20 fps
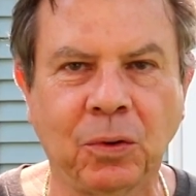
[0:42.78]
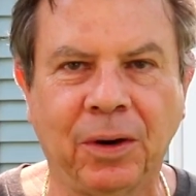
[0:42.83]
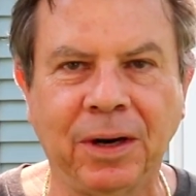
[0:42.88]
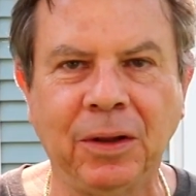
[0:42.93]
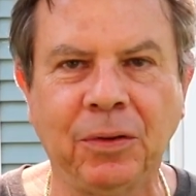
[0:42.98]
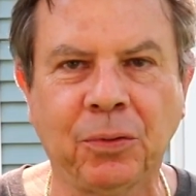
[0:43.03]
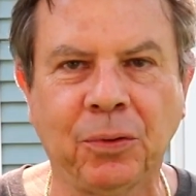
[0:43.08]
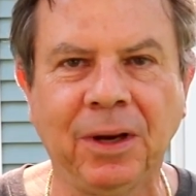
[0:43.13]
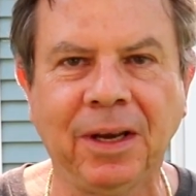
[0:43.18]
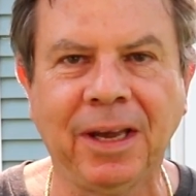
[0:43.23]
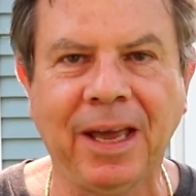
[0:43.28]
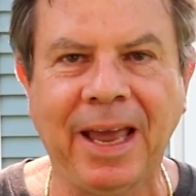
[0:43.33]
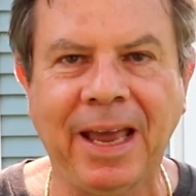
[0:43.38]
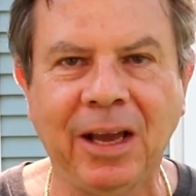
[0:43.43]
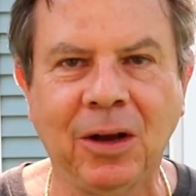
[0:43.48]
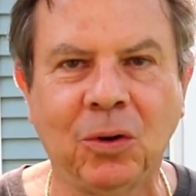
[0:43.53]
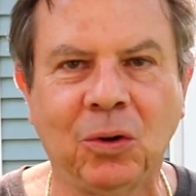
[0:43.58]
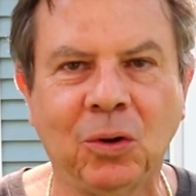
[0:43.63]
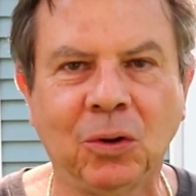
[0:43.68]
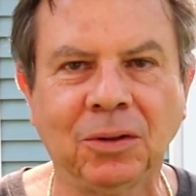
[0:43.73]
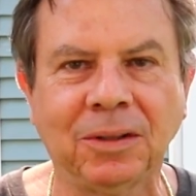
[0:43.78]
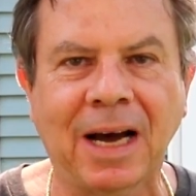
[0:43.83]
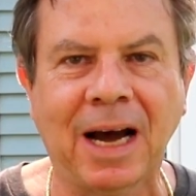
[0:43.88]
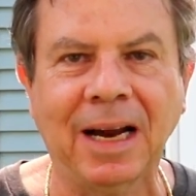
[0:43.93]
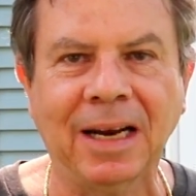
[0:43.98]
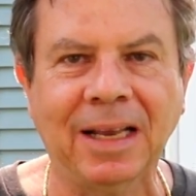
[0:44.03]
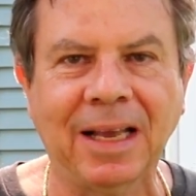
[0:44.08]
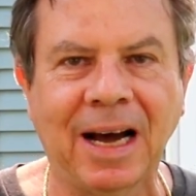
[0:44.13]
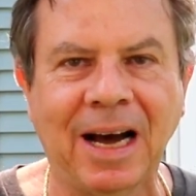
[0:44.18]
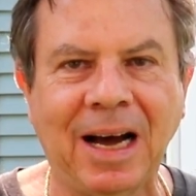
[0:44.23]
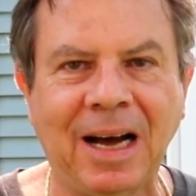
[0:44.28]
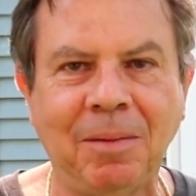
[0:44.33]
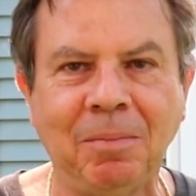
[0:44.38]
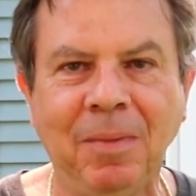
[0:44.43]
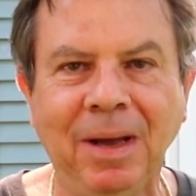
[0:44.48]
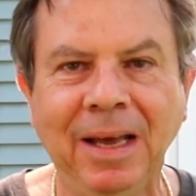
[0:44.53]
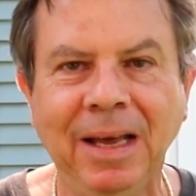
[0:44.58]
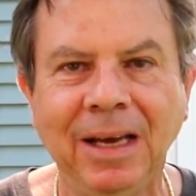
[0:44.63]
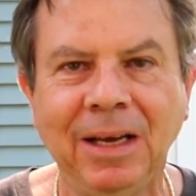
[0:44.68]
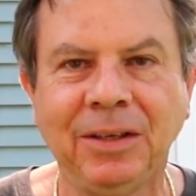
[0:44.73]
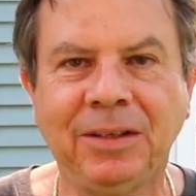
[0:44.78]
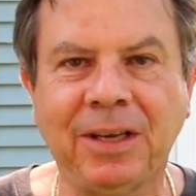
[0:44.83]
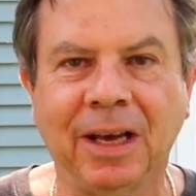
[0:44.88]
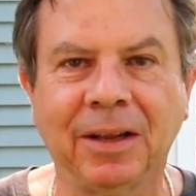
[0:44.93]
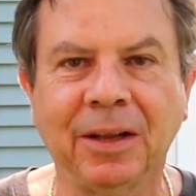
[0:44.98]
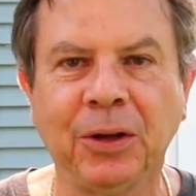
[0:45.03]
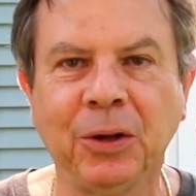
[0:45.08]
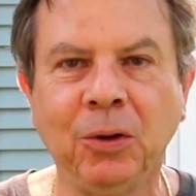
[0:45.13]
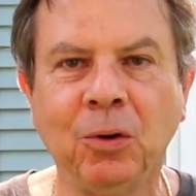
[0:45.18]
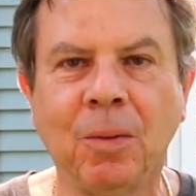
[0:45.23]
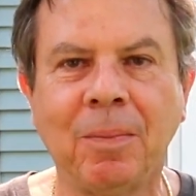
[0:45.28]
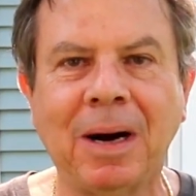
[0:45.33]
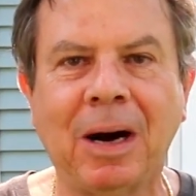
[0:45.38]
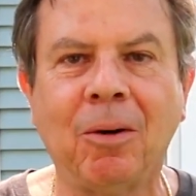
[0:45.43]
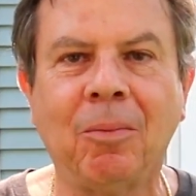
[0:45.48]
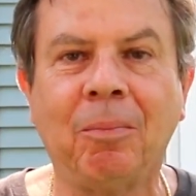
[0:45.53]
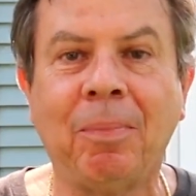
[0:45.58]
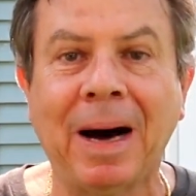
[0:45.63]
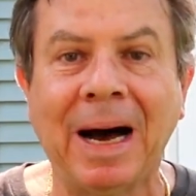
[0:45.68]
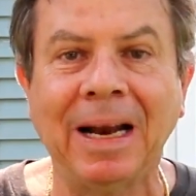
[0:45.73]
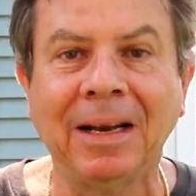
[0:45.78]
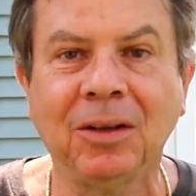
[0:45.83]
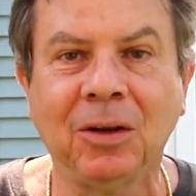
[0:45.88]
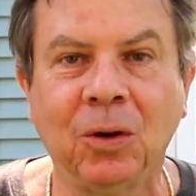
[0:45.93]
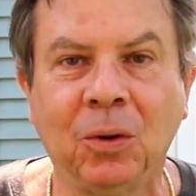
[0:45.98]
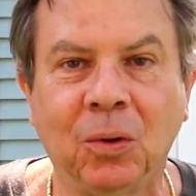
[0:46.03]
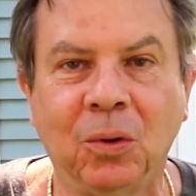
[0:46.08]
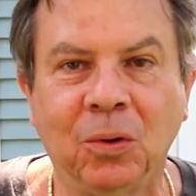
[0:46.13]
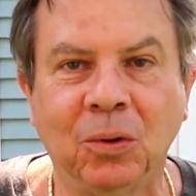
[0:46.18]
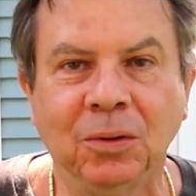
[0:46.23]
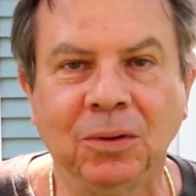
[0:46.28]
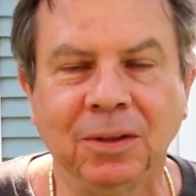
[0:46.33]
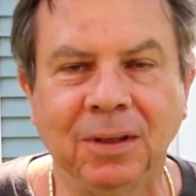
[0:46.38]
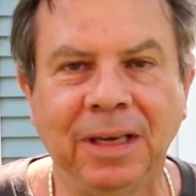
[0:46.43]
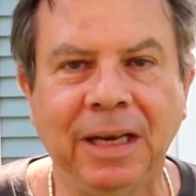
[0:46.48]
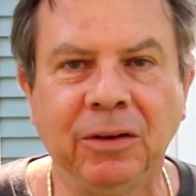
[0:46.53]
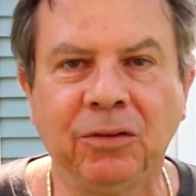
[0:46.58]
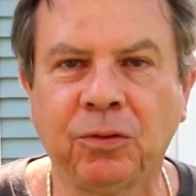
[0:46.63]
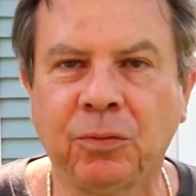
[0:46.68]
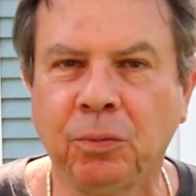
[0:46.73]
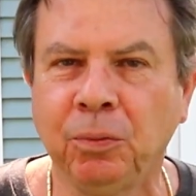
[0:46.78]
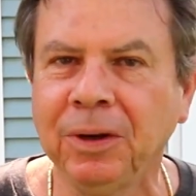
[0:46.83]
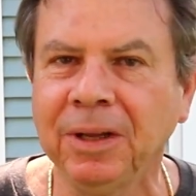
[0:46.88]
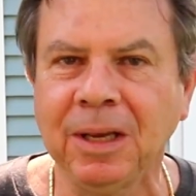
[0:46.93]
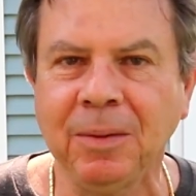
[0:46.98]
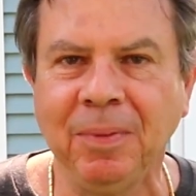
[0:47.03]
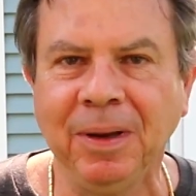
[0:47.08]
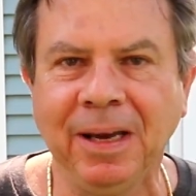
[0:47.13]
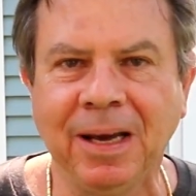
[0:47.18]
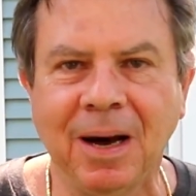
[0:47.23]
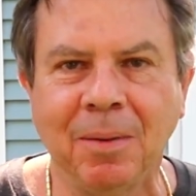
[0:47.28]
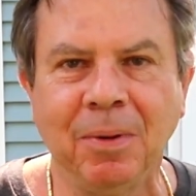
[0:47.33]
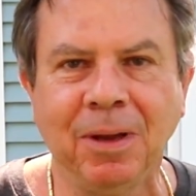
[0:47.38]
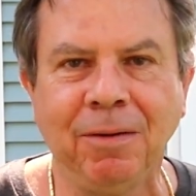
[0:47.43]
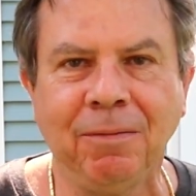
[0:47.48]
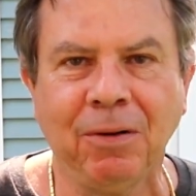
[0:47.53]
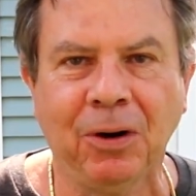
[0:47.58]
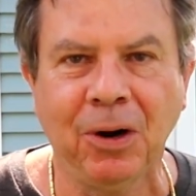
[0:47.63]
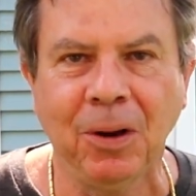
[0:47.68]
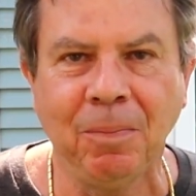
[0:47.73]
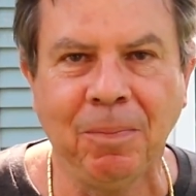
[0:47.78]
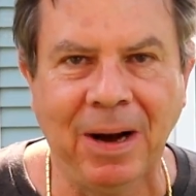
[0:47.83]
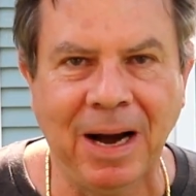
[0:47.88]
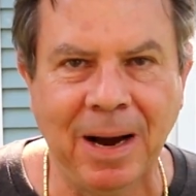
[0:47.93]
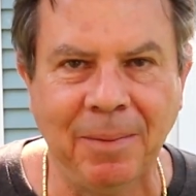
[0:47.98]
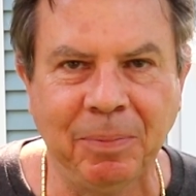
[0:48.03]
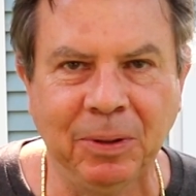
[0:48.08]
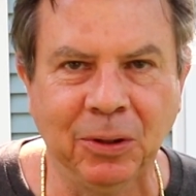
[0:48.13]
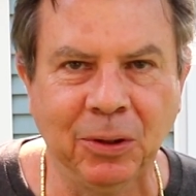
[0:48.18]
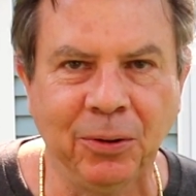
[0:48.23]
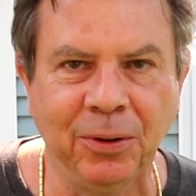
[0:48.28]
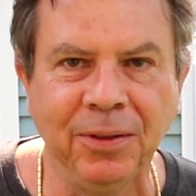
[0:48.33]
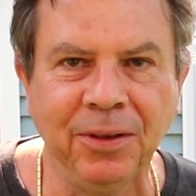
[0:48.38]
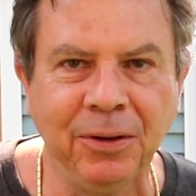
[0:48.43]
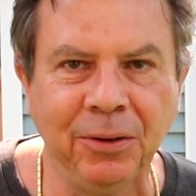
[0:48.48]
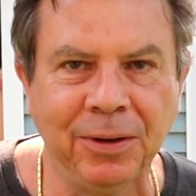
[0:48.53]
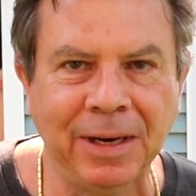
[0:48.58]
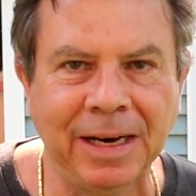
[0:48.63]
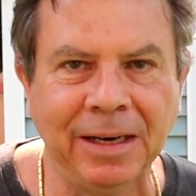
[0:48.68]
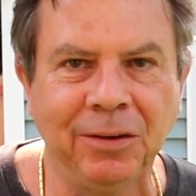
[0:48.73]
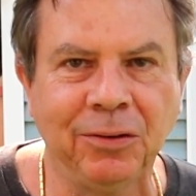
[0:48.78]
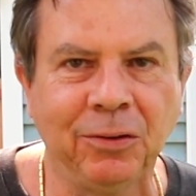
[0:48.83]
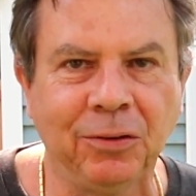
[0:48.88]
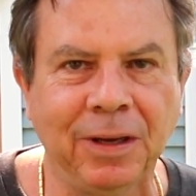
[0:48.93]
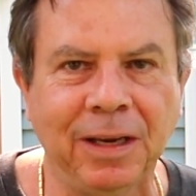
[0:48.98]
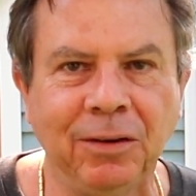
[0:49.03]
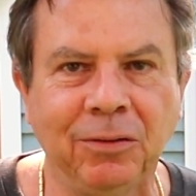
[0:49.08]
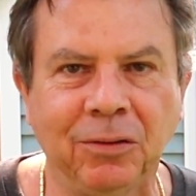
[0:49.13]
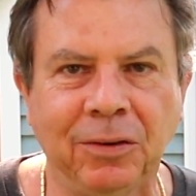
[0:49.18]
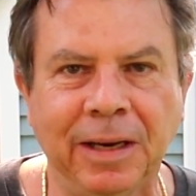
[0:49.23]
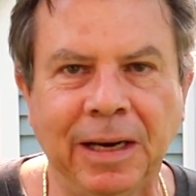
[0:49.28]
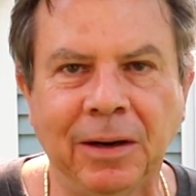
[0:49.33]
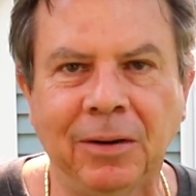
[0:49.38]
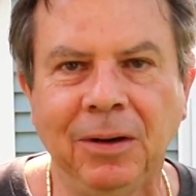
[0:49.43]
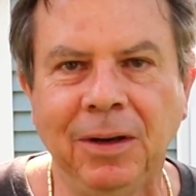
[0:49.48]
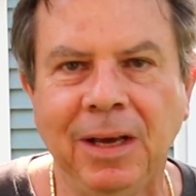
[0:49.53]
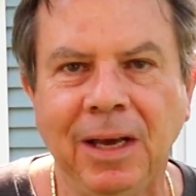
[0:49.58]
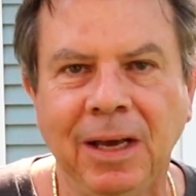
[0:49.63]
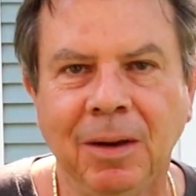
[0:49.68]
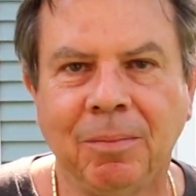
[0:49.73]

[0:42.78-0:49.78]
23kgold.com, telling you about Baht Gold. It's really becoming very popular in the United States now.